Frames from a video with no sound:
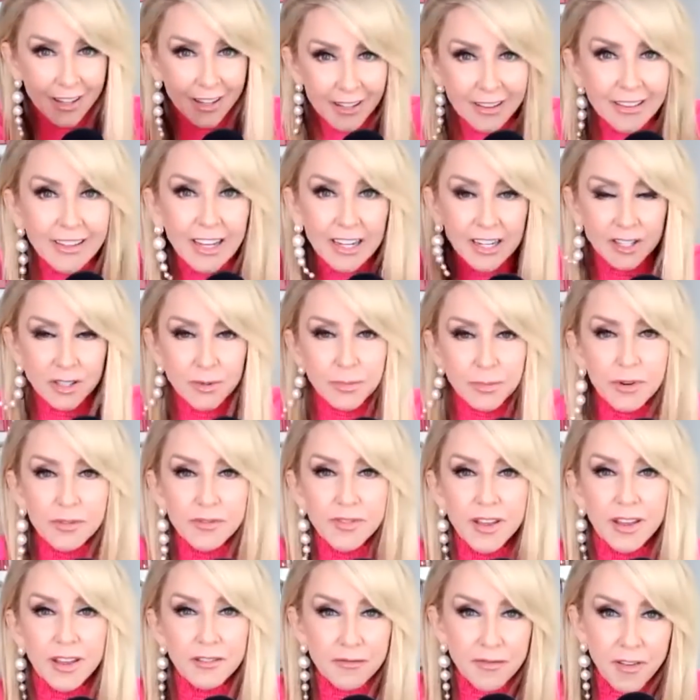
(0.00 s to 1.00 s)
Ladies,
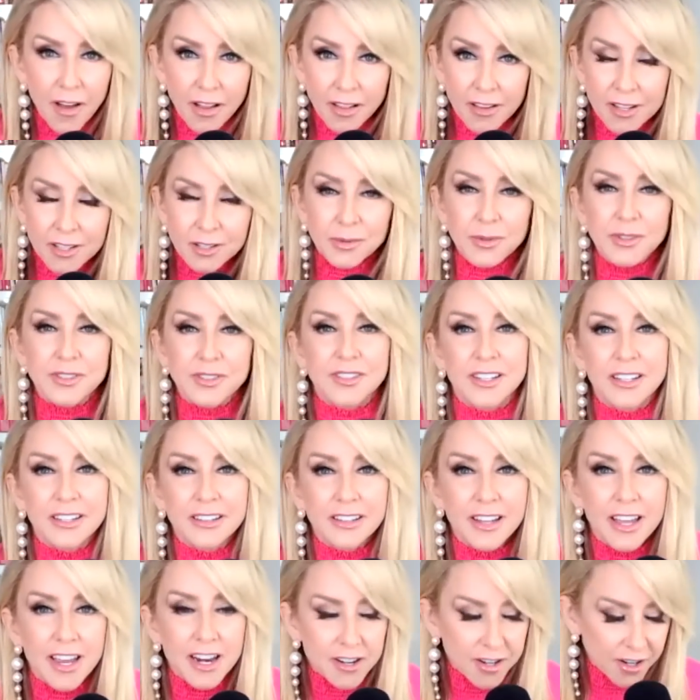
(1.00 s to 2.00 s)
move in. Fellas, we'll see you
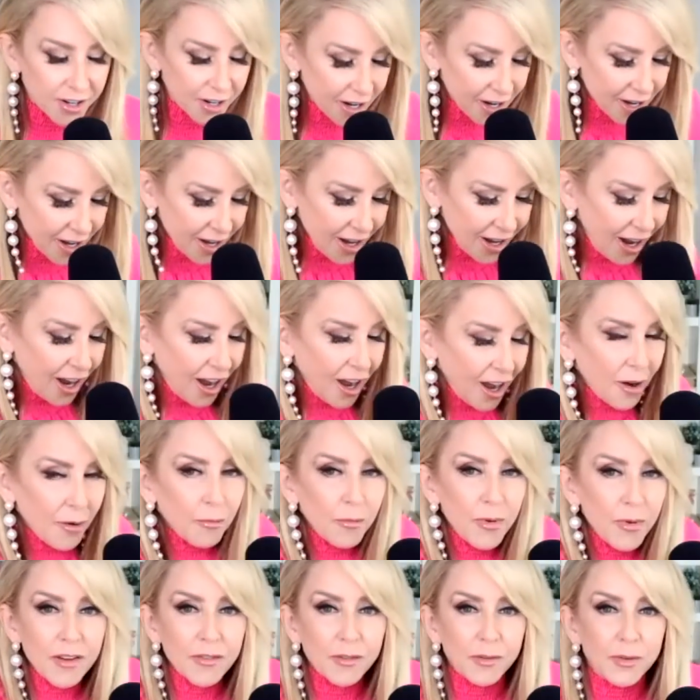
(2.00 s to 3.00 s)
later. Uh,
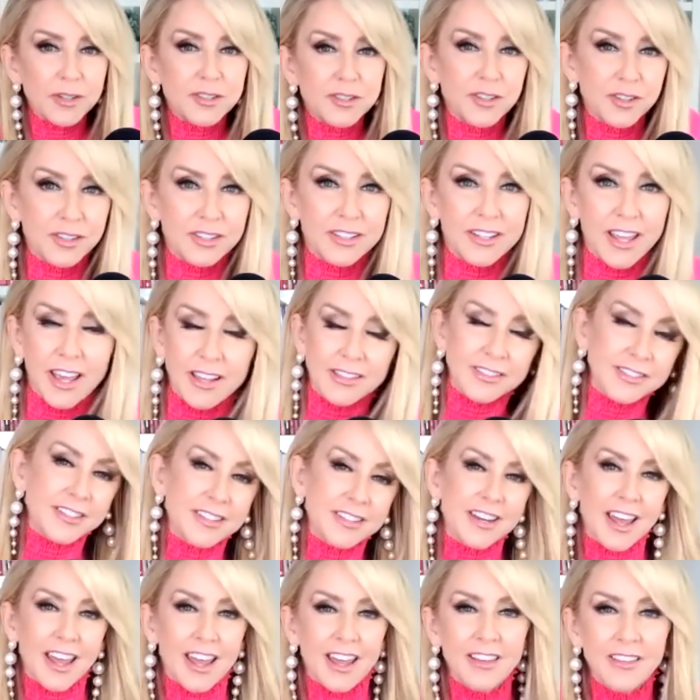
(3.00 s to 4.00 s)
we have a return guest
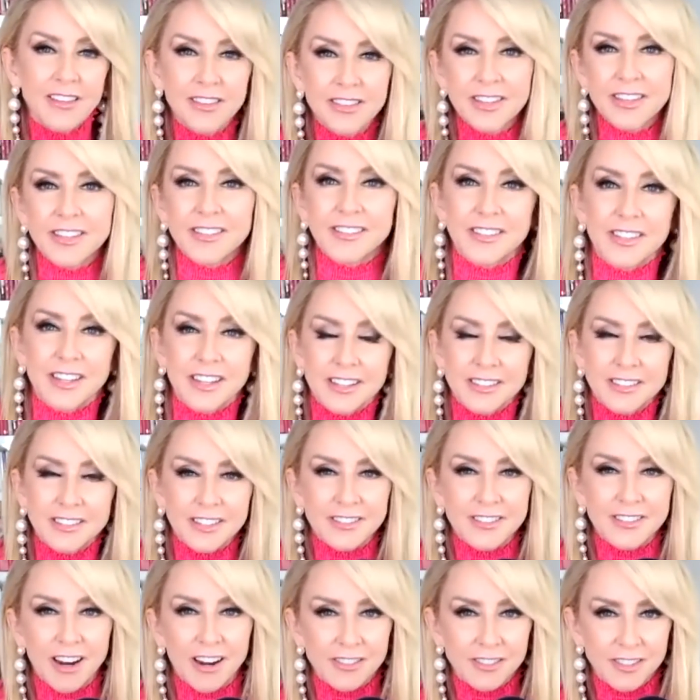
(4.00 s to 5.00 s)
today. This is
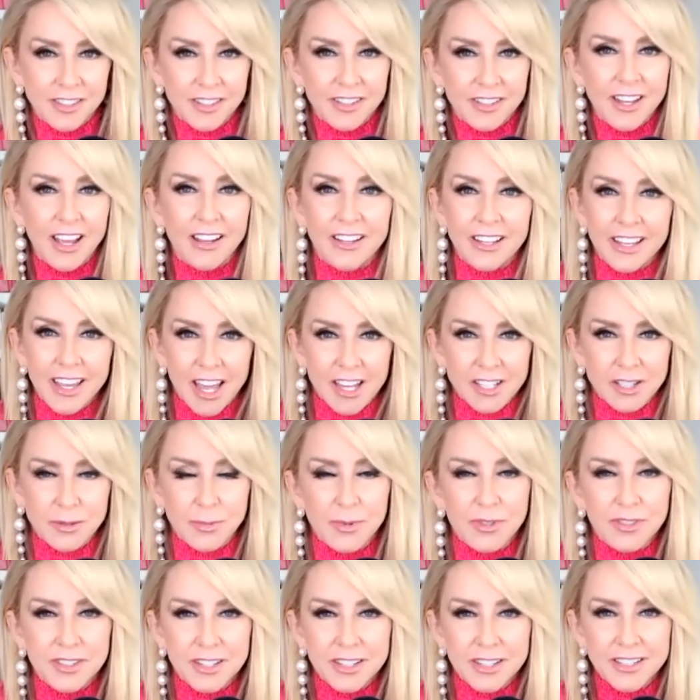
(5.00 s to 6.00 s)
Dr. Kelly
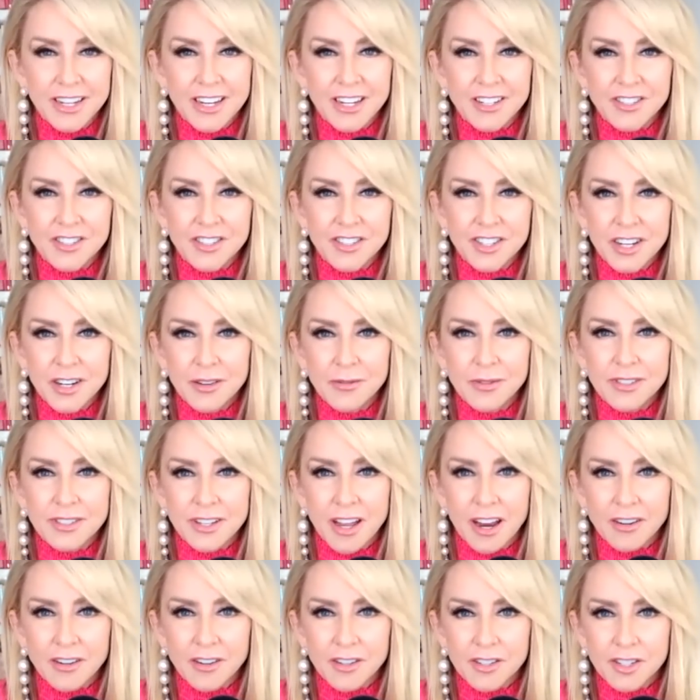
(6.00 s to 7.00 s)
Casperson, and she was
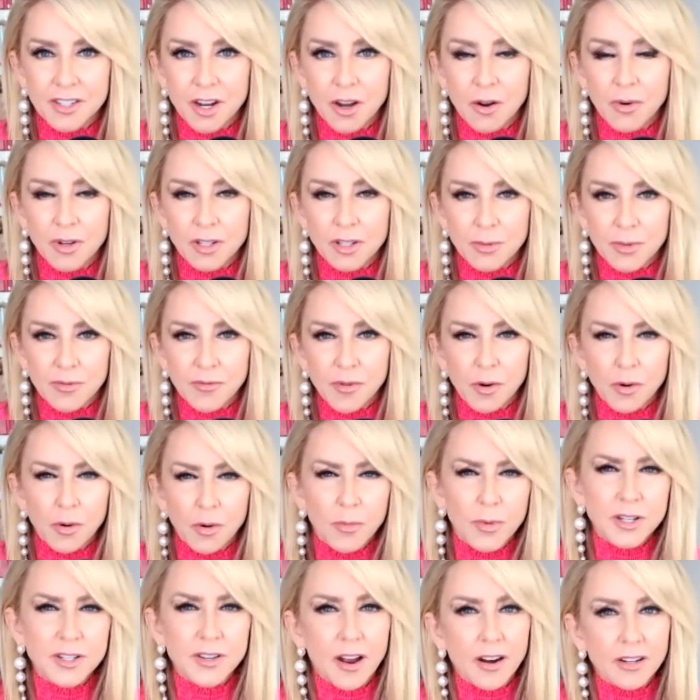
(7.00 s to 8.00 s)
on our show once before where
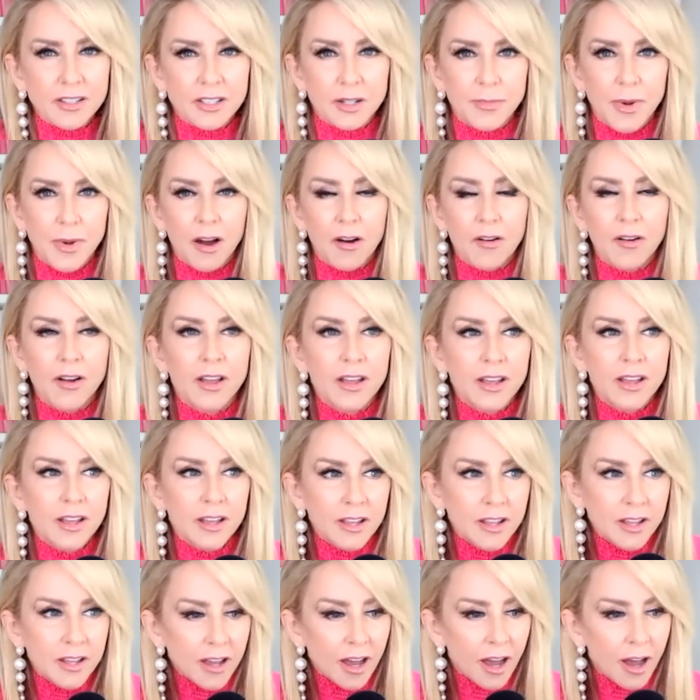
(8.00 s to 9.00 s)
we talked about
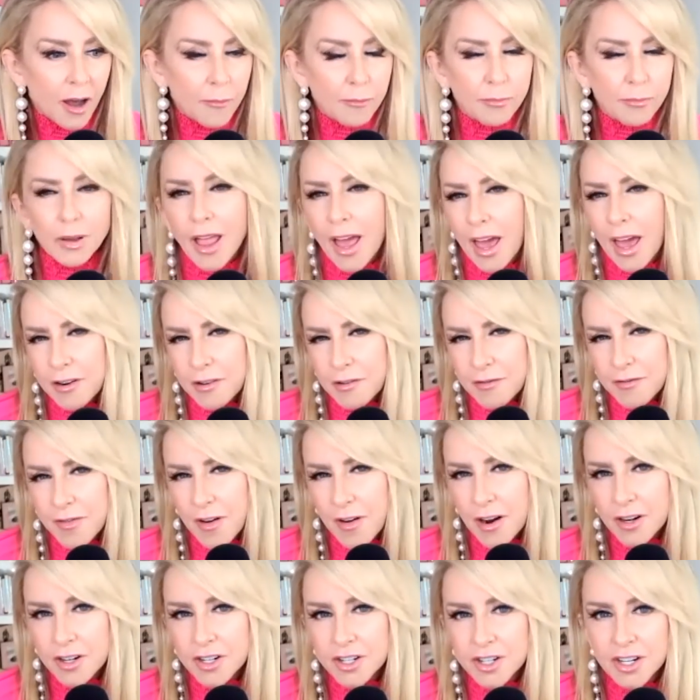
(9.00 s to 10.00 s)
um, bladder
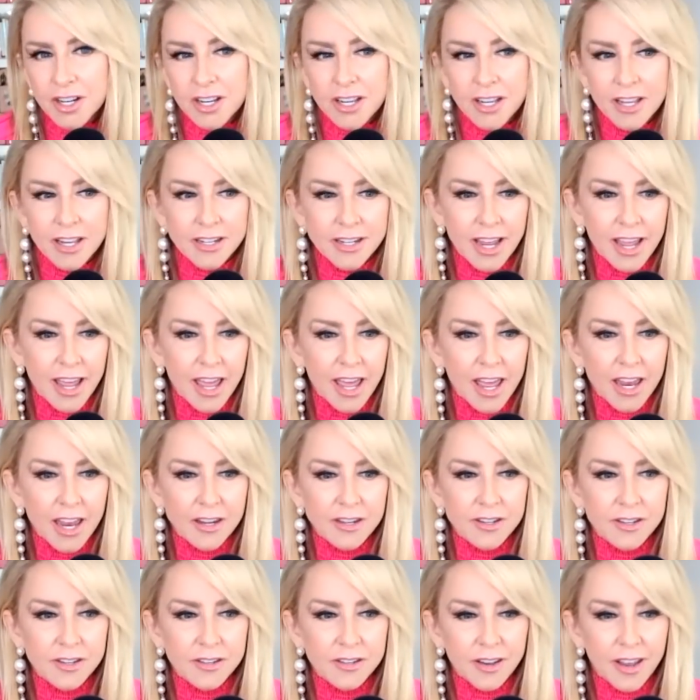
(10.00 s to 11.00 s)
function
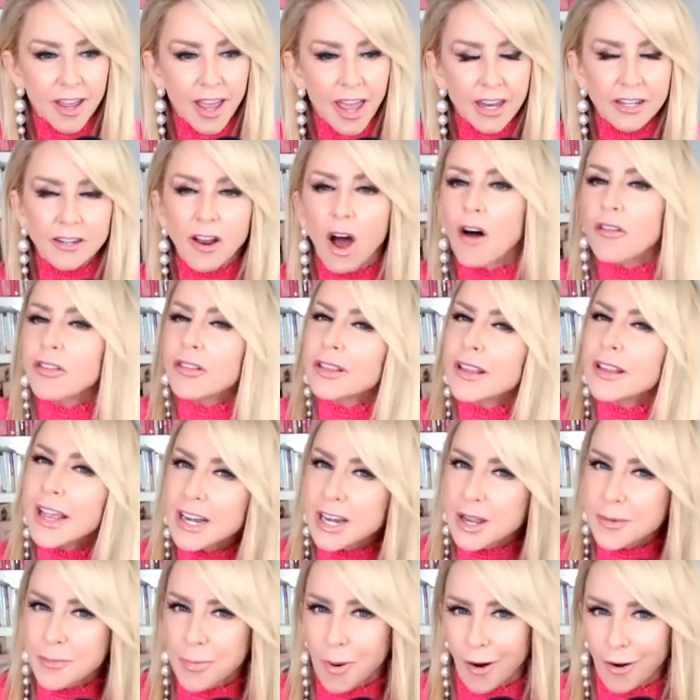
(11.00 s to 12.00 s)
and and all the
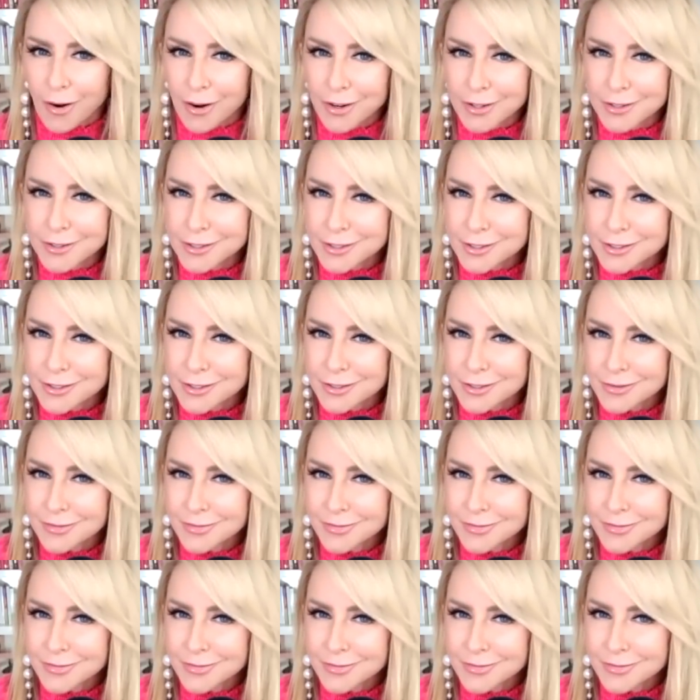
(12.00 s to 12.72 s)
lady parts.